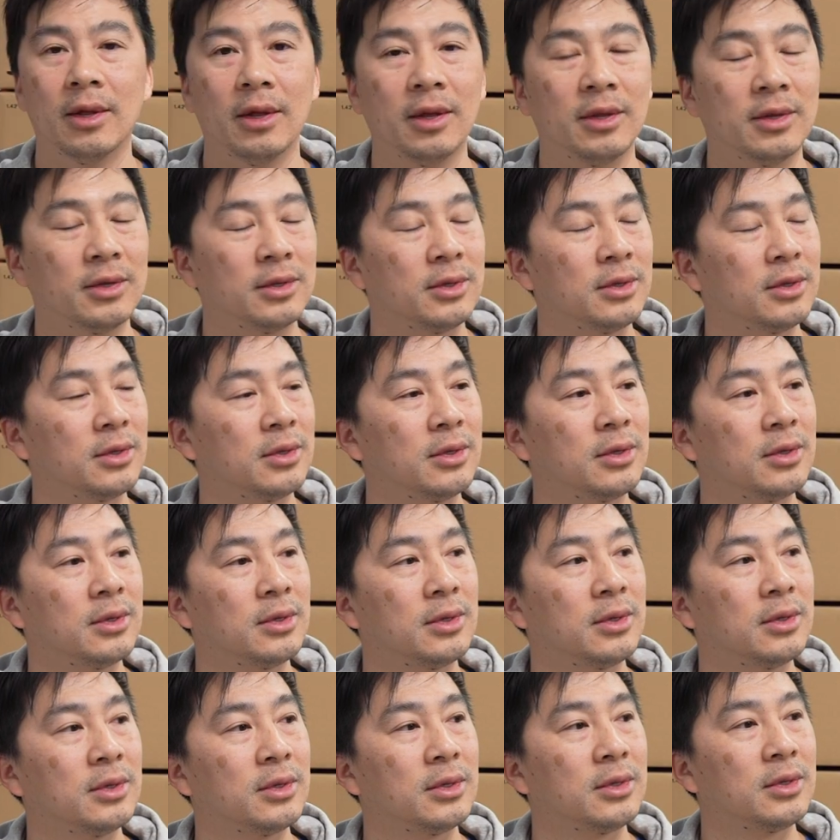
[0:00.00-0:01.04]
It
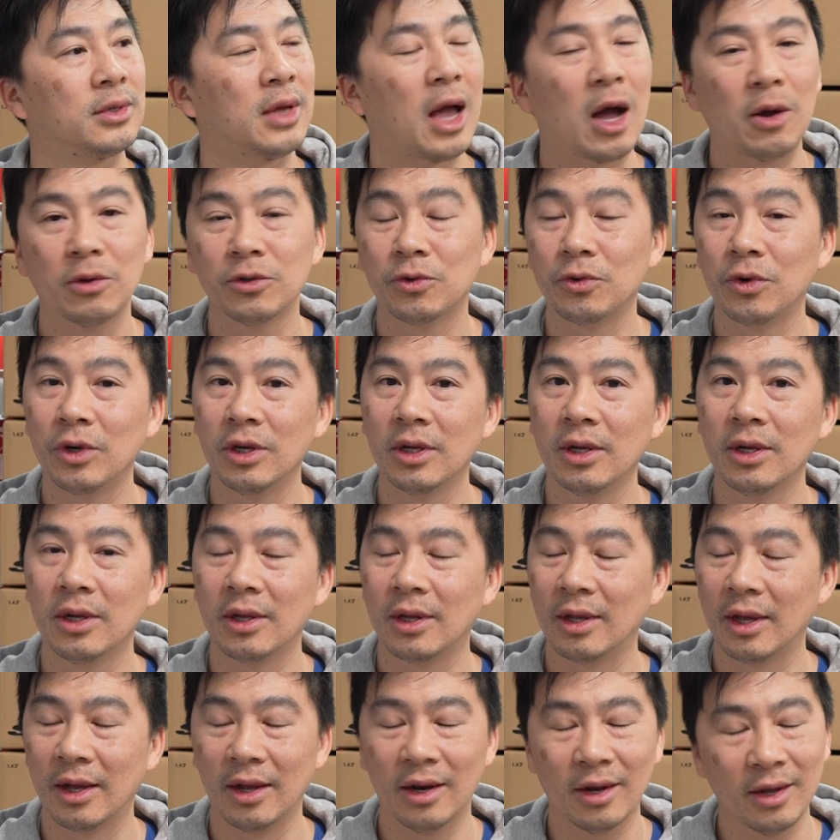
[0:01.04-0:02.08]
sounds really,
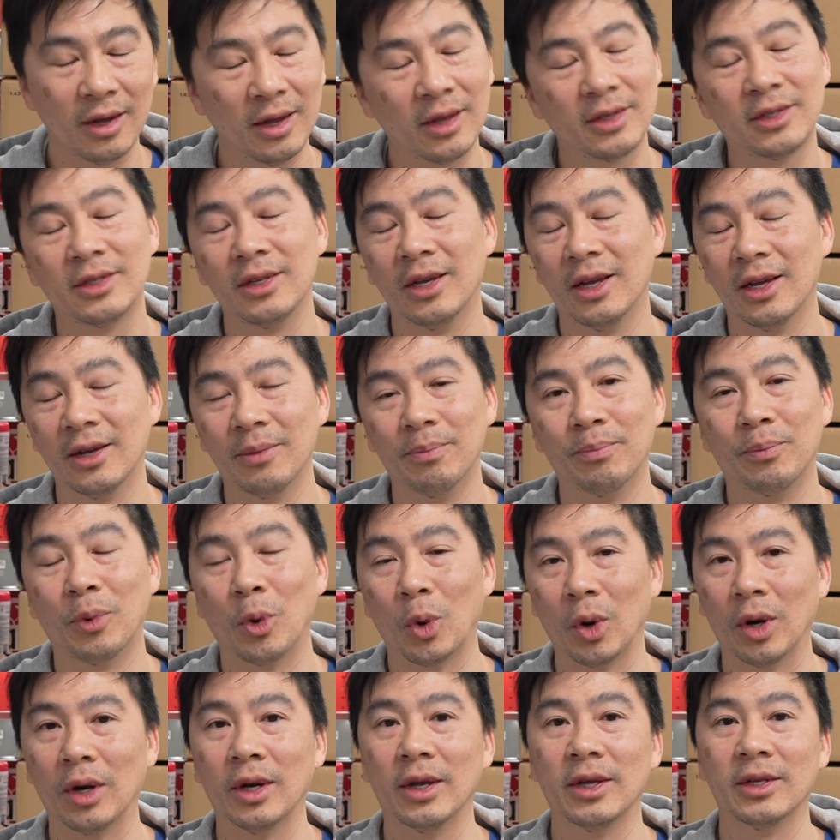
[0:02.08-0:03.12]
it, it's
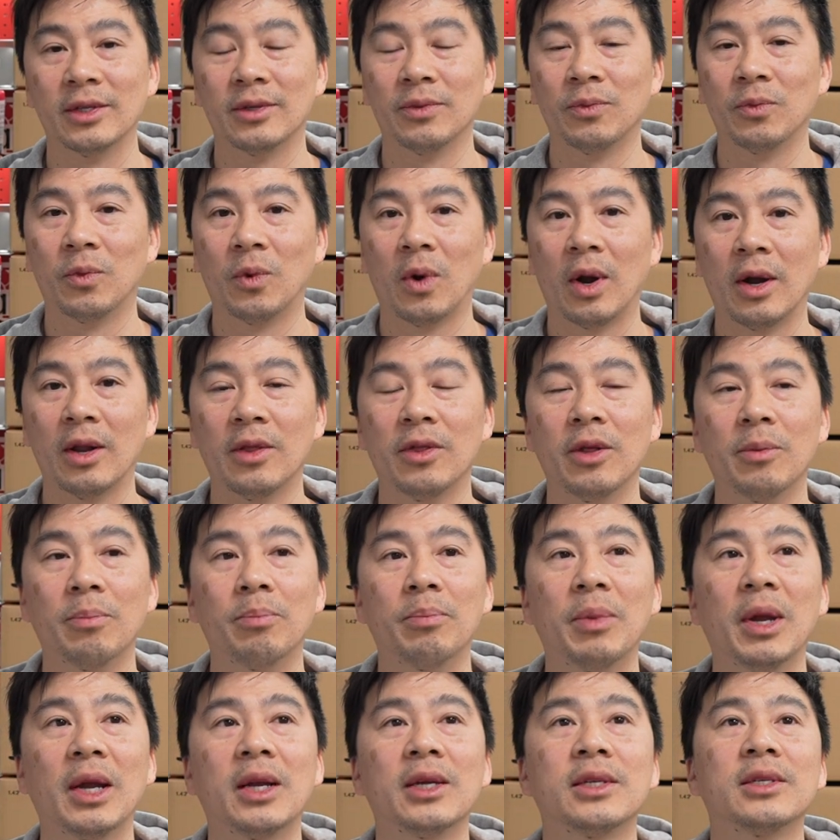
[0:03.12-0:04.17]
important. It's one of the
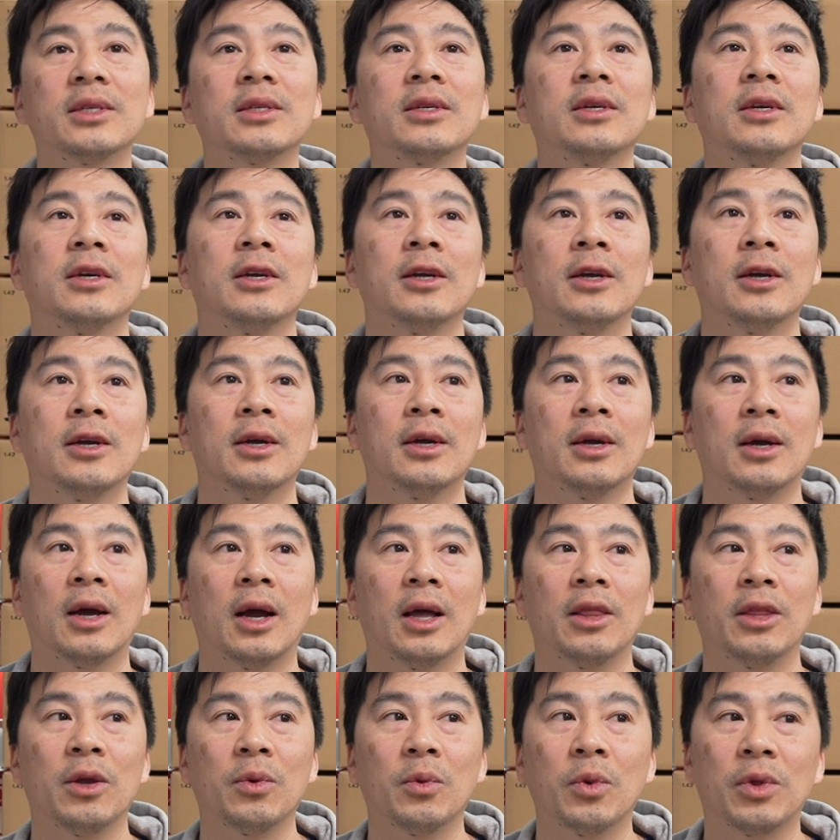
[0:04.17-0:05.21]
biggest,
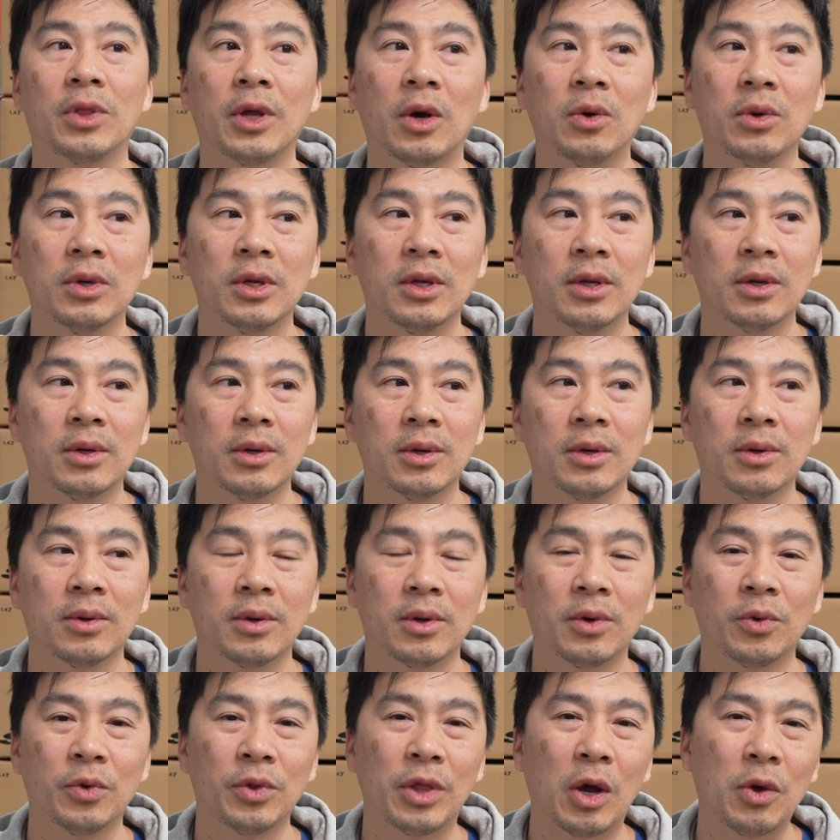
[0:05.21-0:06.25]
I think without,
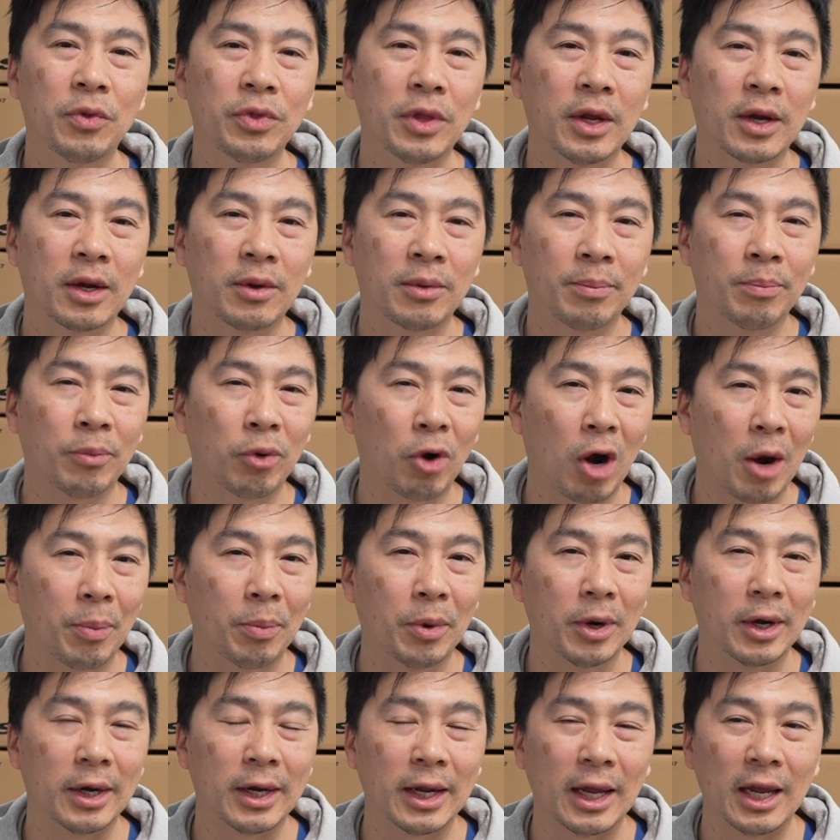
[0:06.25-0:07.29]
without the
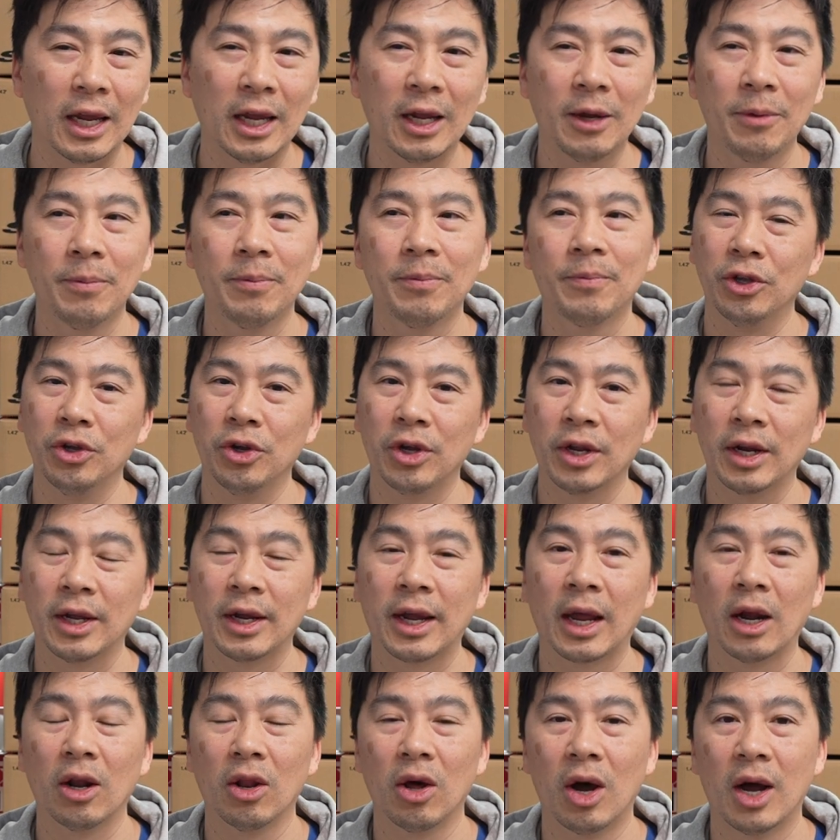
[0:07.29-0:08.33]
proper name, you're gonna
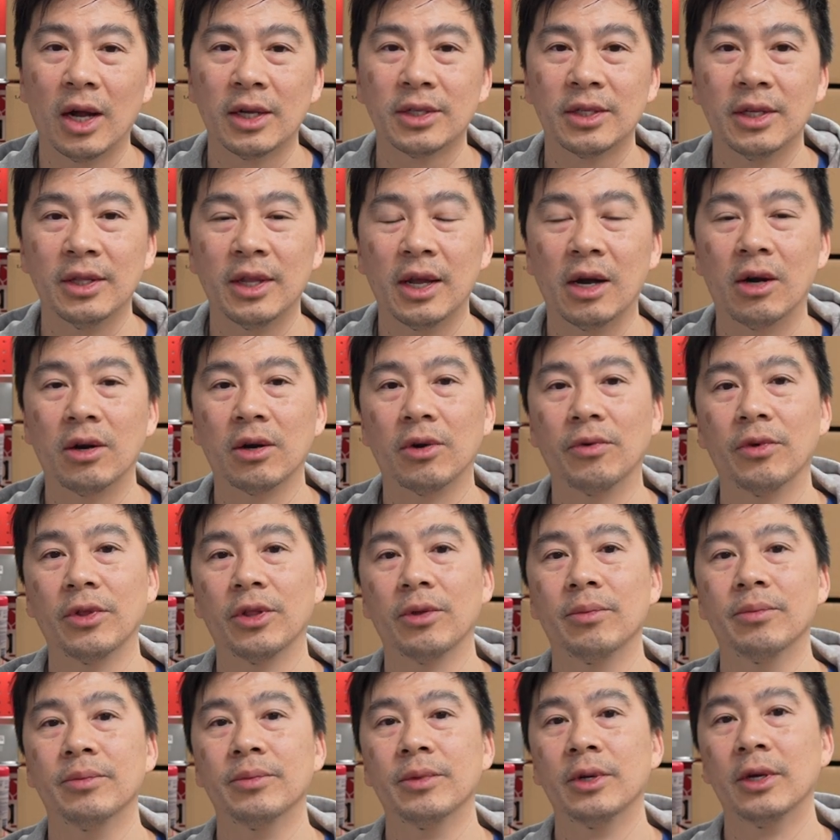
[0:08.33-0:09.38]
get lost in the
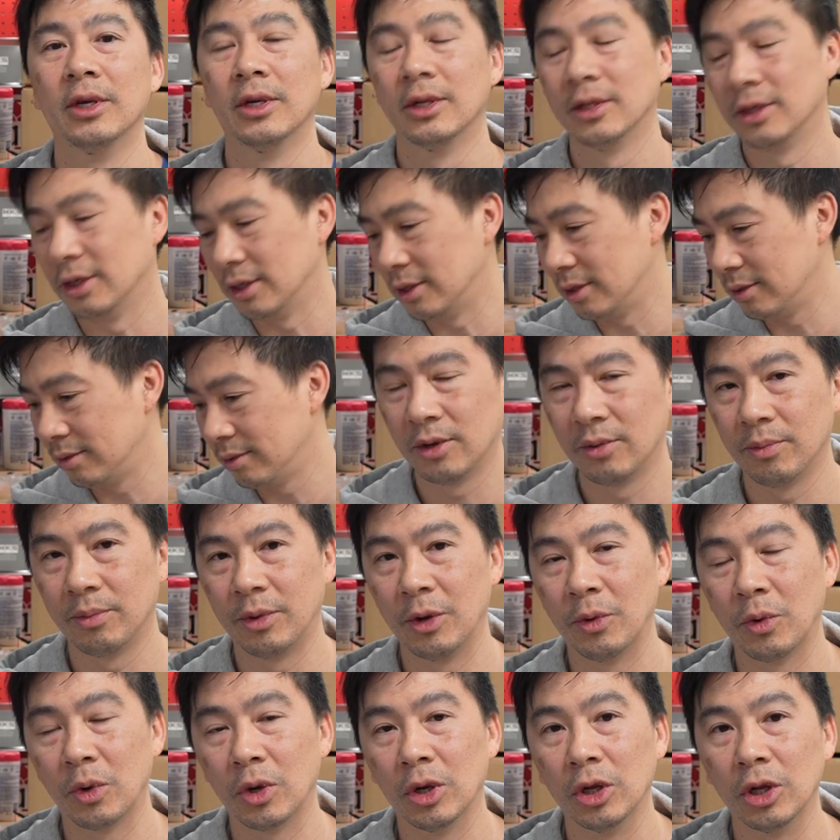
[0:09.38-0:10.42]
algorithm. Just
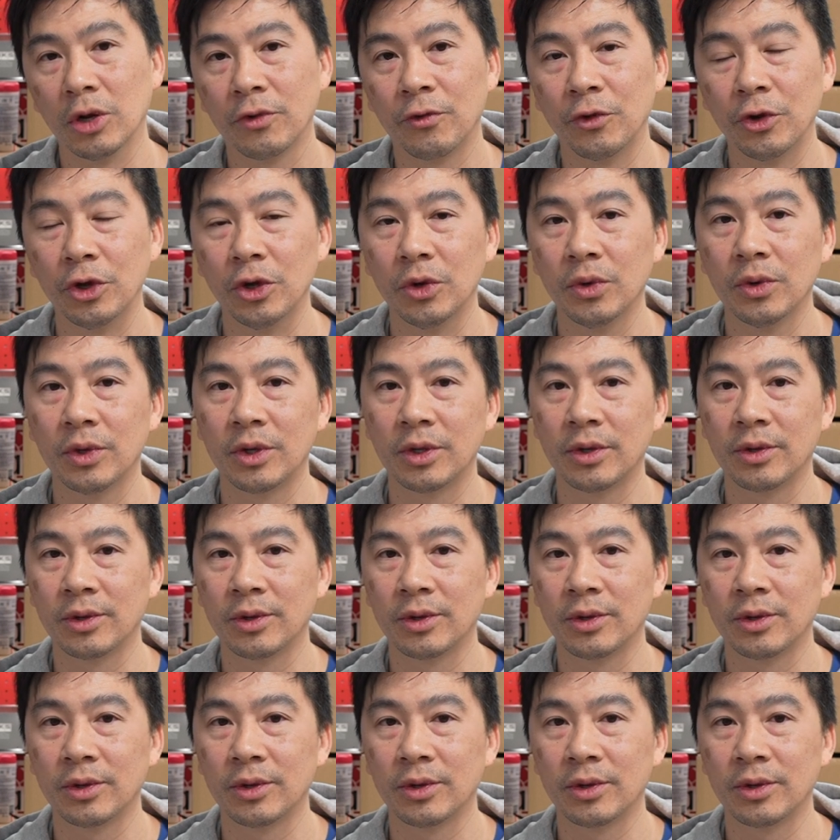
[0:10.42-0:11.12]
people are gonna look for you,